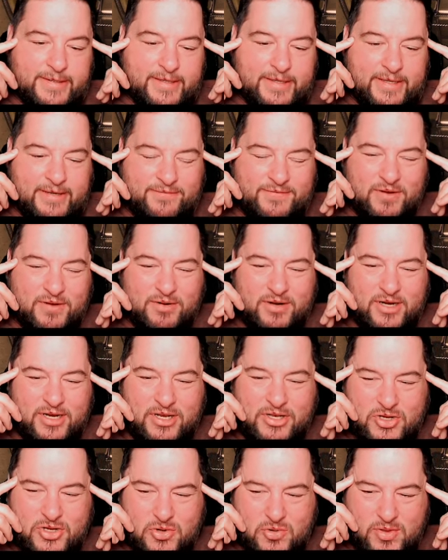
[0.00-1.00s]
if they're going
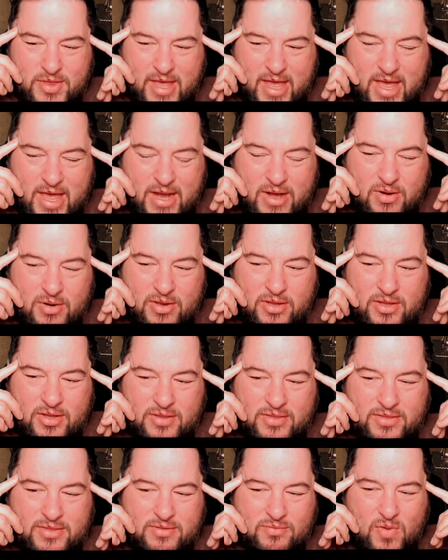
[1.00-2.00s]
to do that,
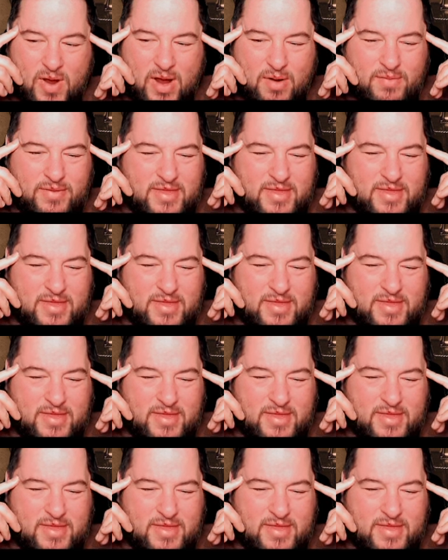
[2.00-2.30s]
why